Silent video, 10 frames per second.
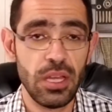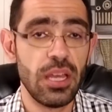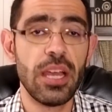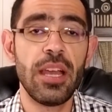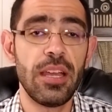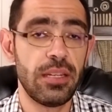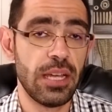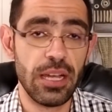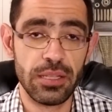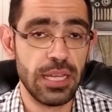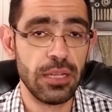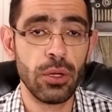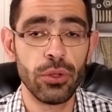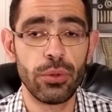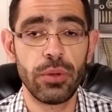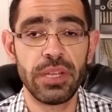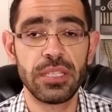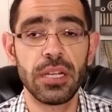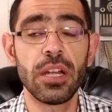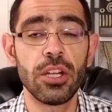and then go through the
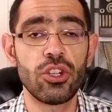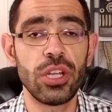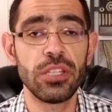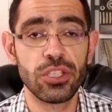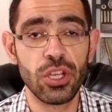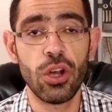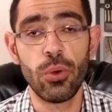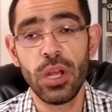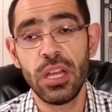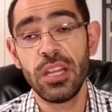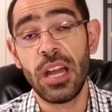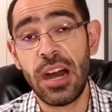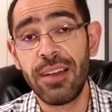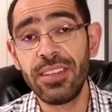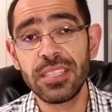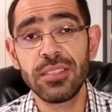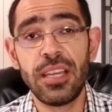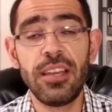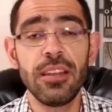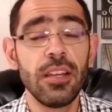rest of the country. So
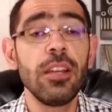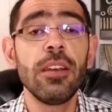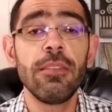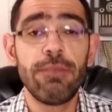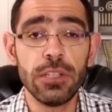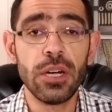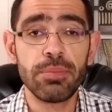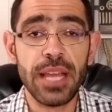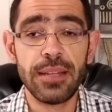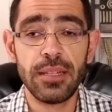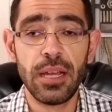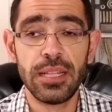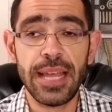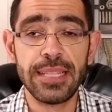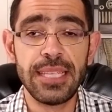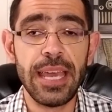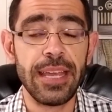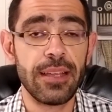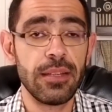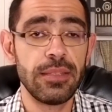obviously, fill up that
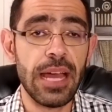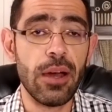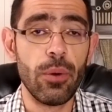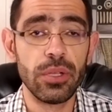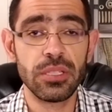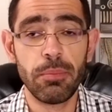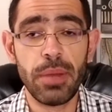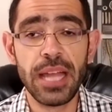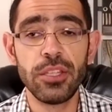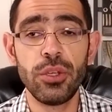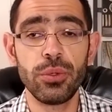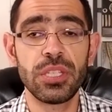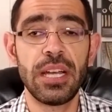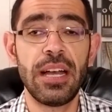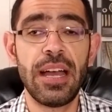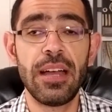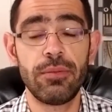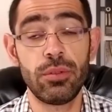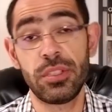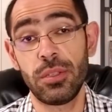tank. Now, some bad news,
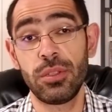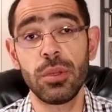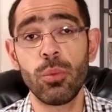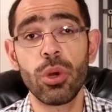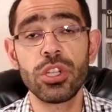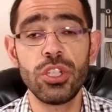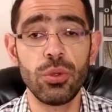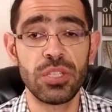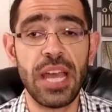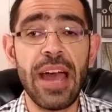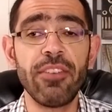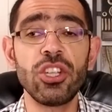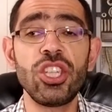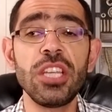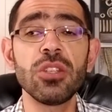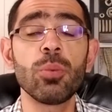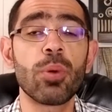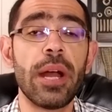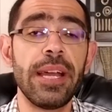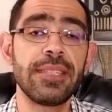some worse news. Average diesel
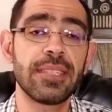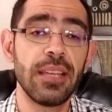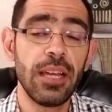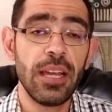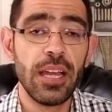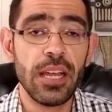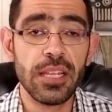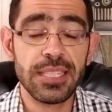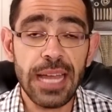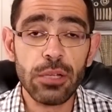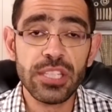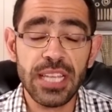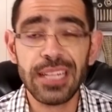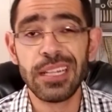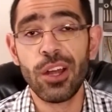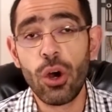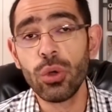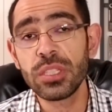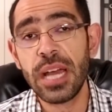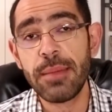price has now set an
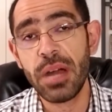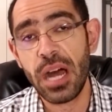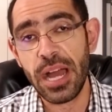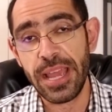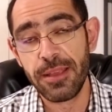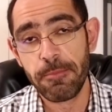all-time high.